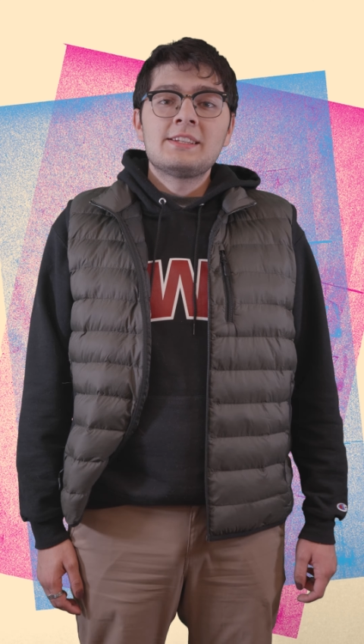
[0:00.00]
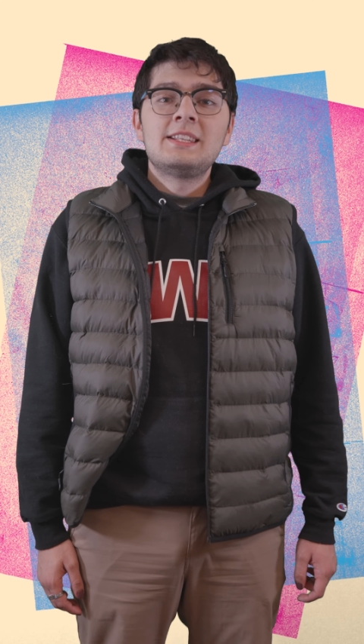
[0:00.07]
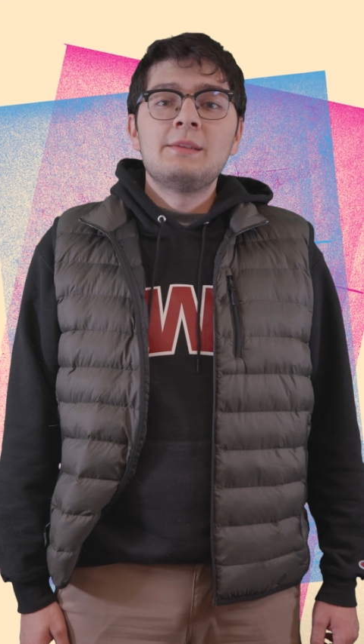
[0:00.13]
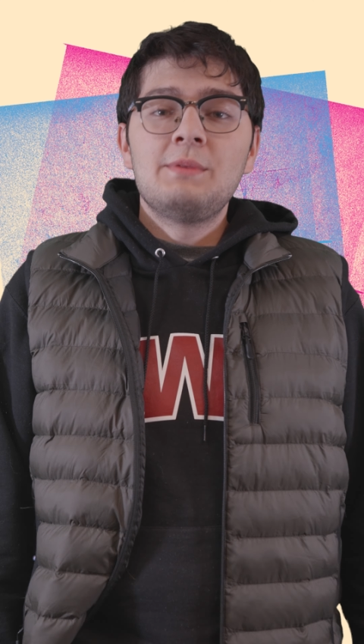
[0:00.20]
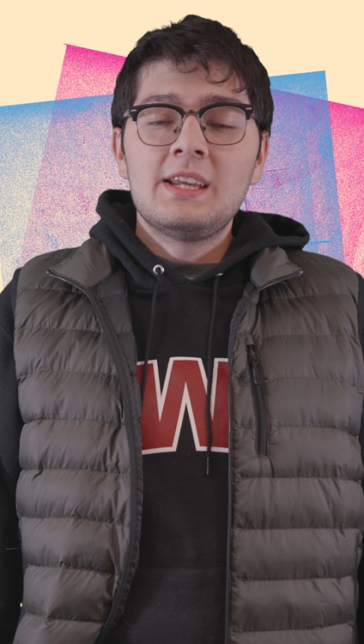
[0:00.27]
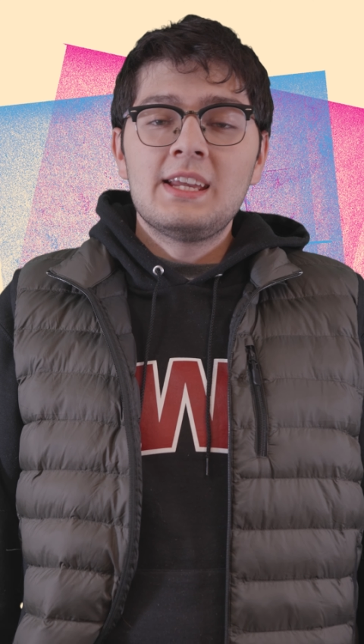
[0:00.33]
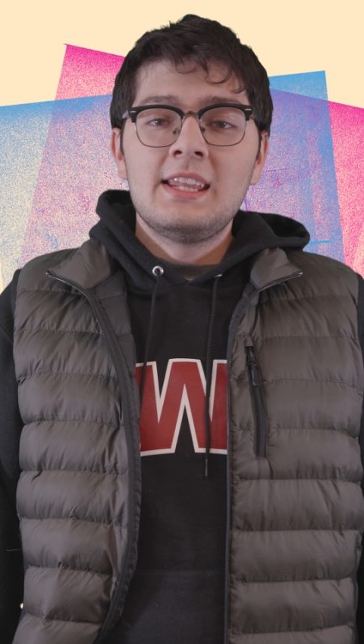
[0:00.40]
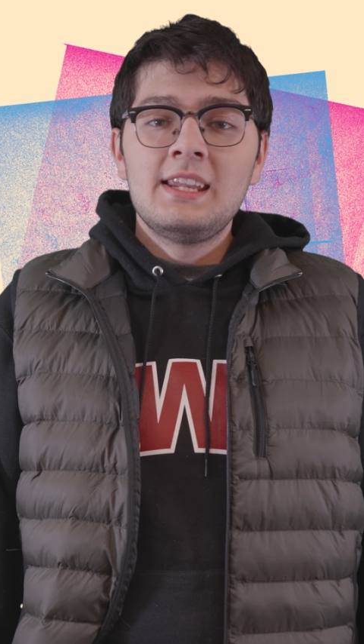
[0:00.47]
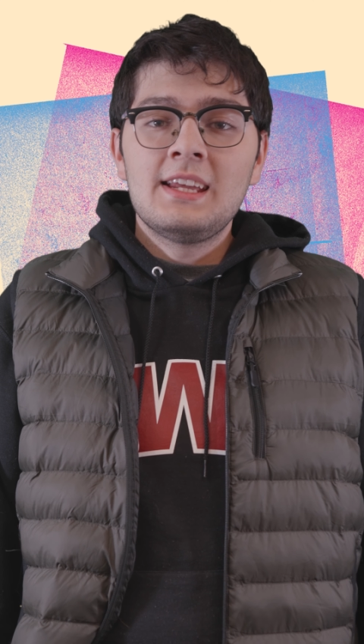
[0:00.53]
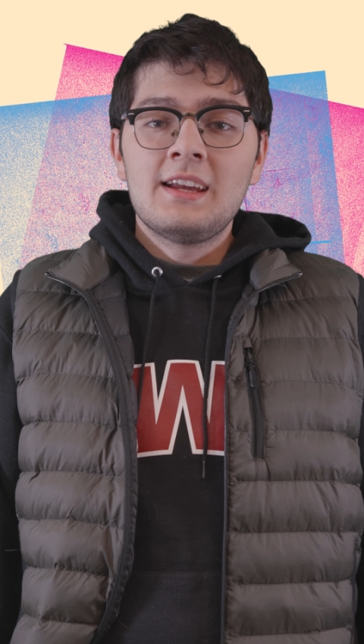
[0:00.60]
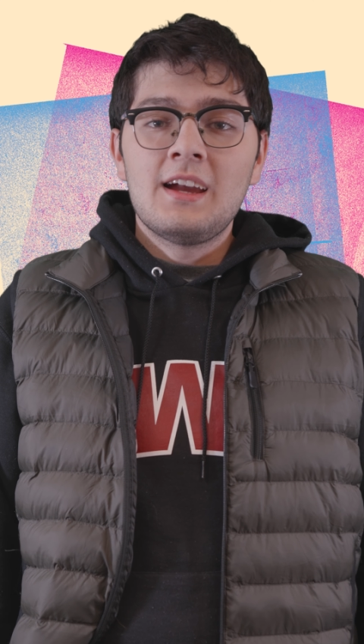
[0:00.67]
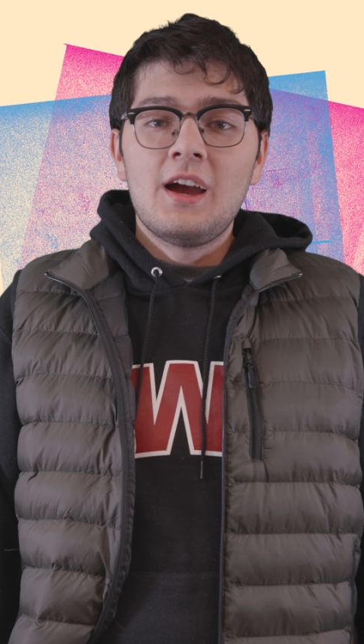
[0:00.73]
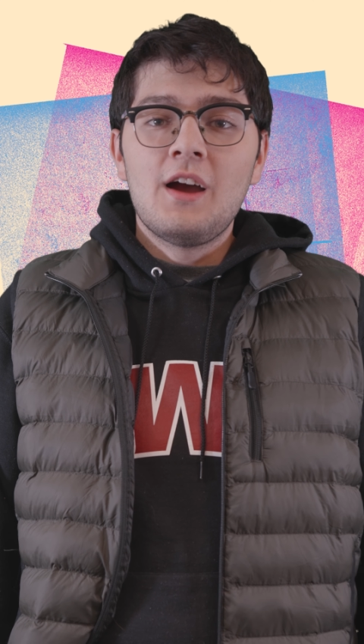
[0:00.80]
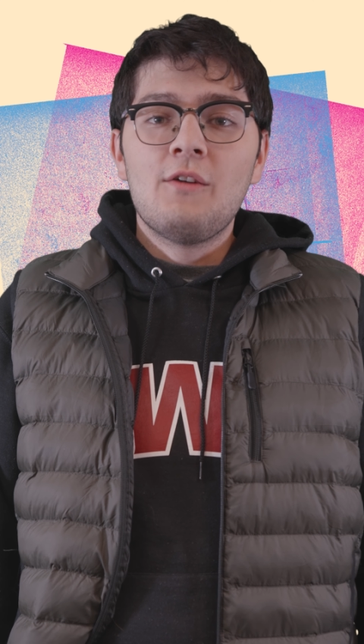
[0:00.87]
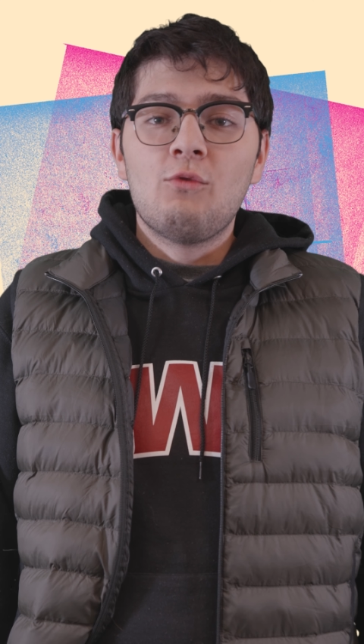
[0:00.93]
the
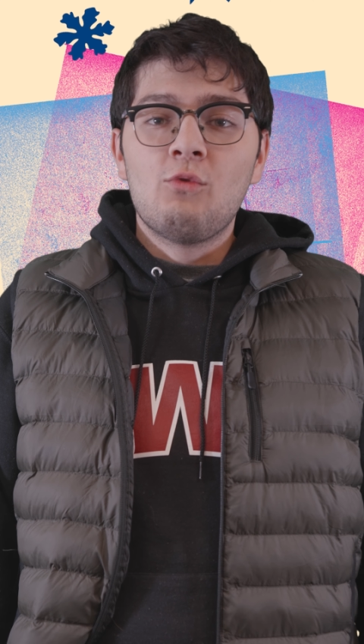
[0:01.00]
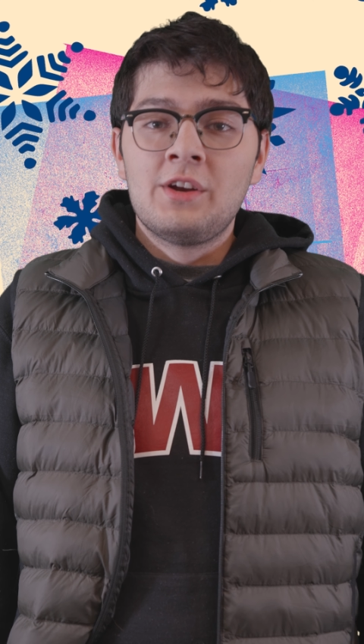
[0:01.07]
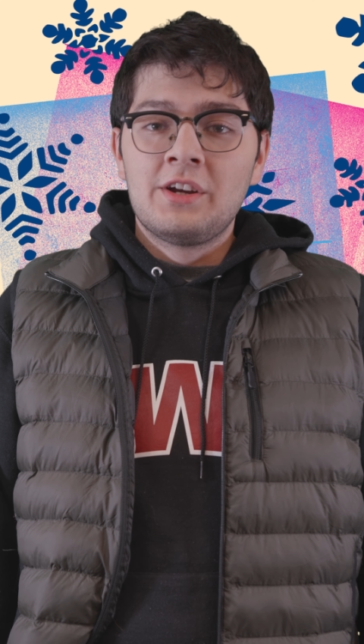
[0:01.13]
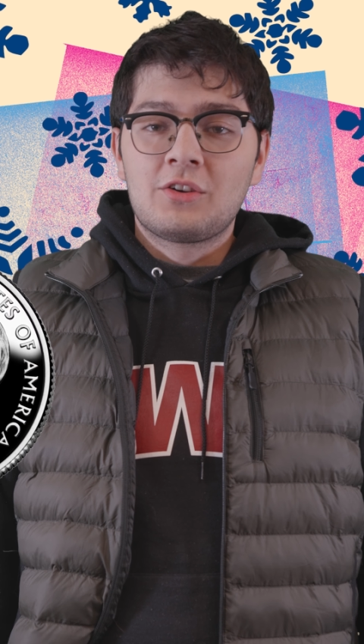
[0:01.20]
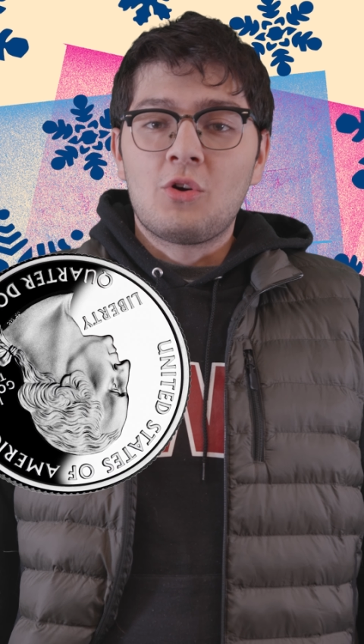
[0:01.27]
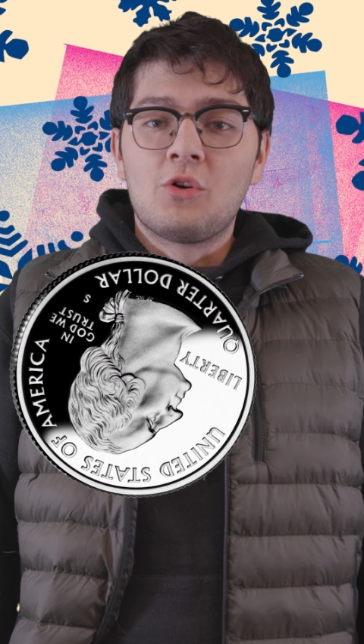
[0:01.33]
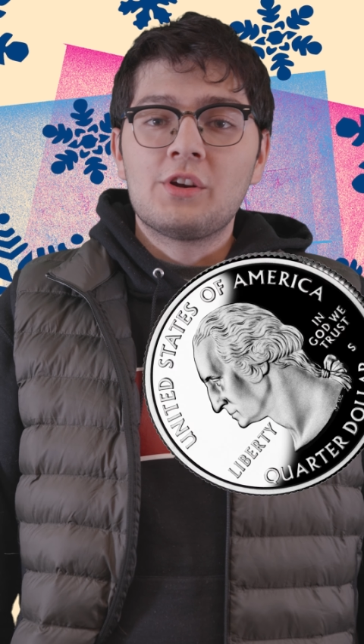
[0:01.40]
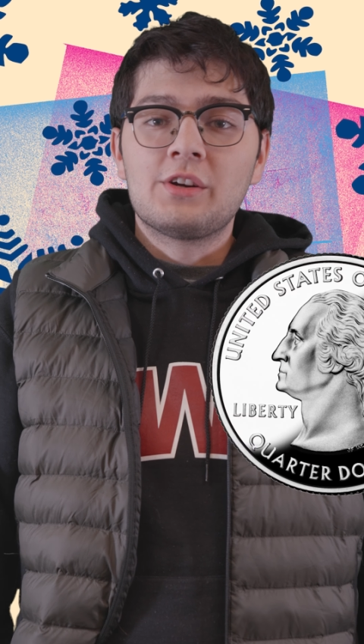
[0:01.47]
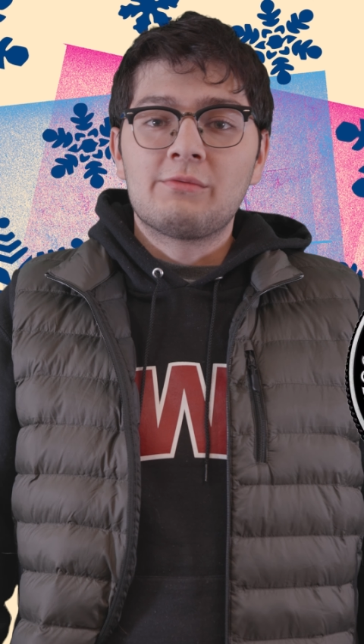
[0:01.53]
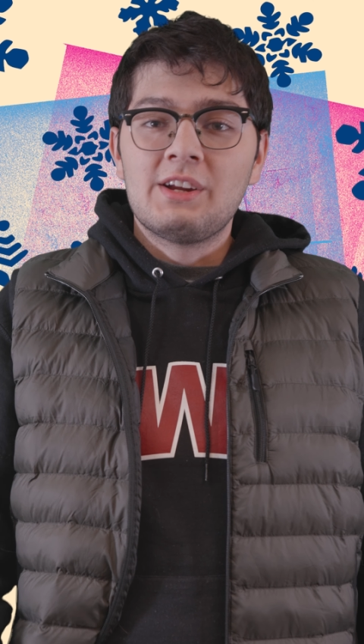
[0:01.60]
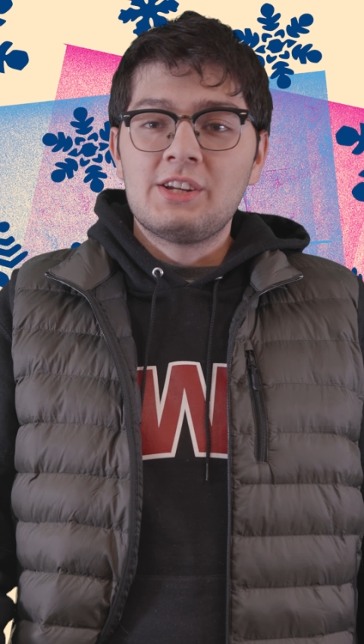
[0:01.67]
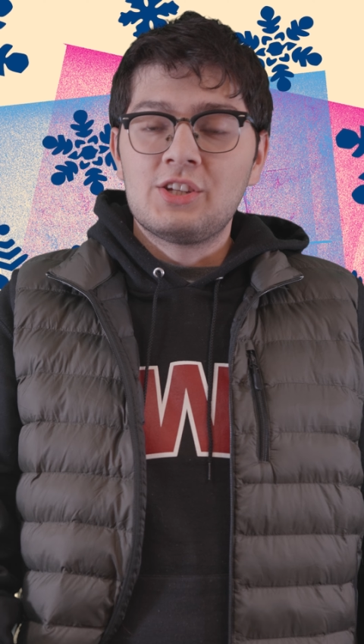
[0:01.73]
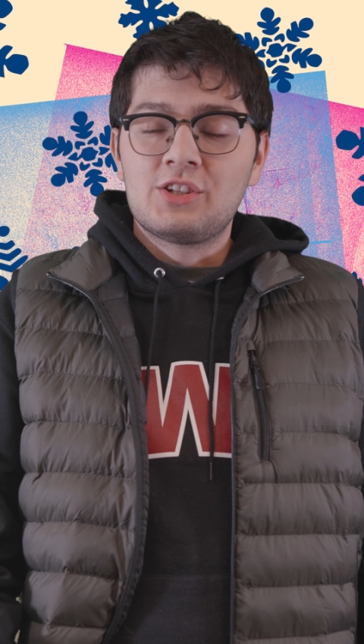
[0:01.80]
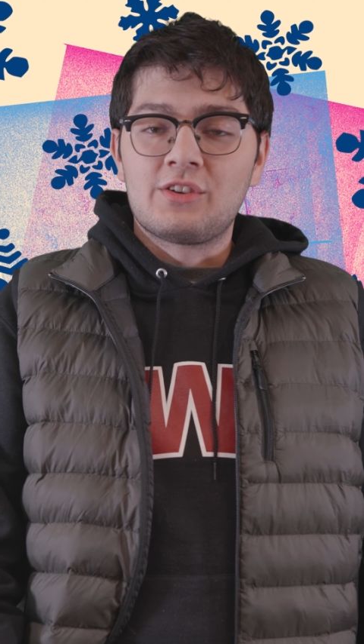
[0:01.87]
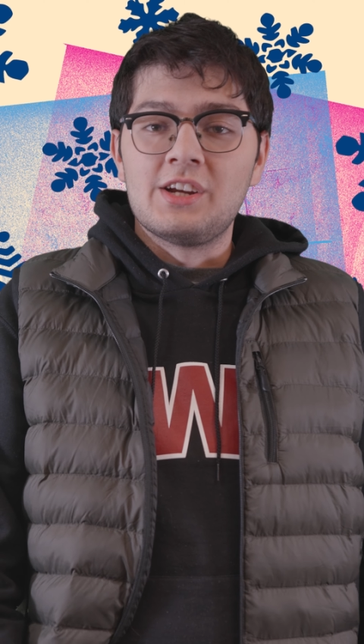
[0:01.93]
beginning of winter quarter
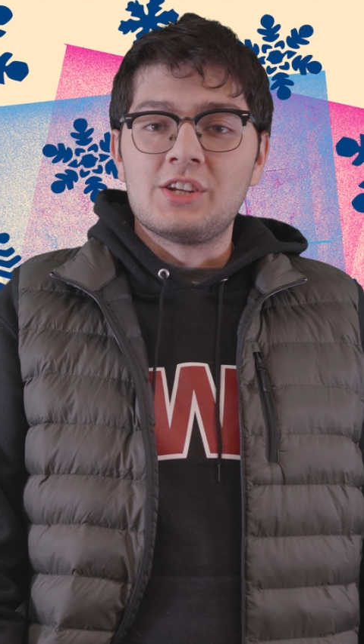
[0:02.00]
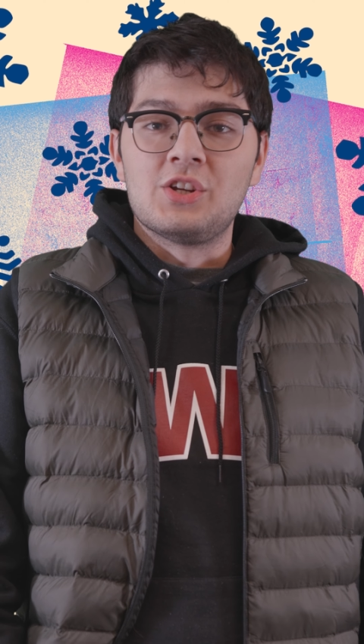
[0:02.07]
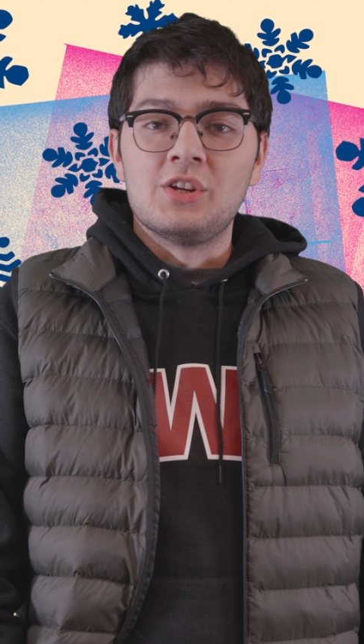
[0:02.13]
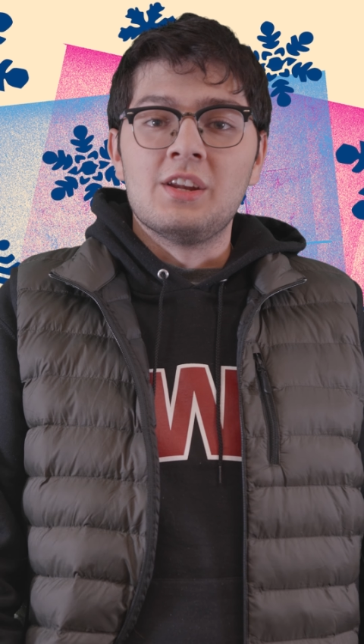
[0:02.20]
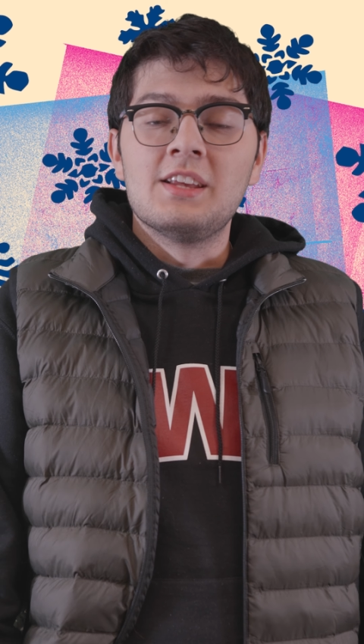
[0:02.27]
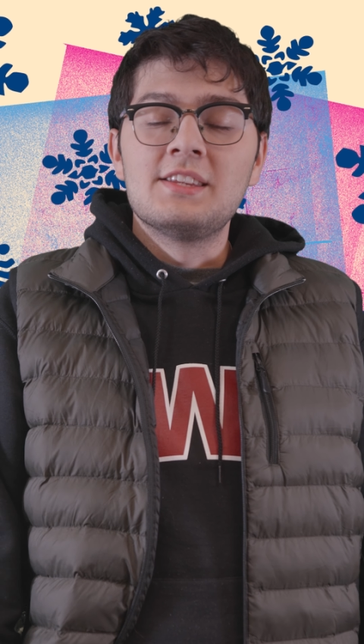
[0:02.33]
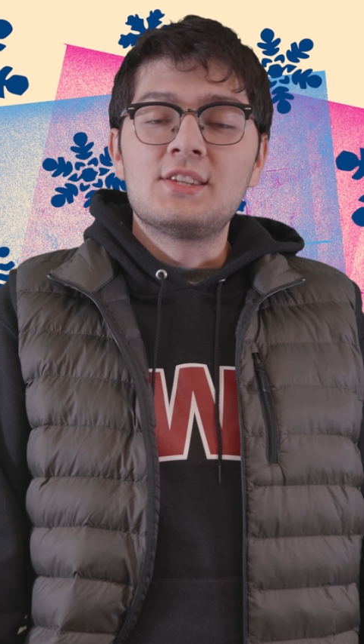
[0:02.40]
registration,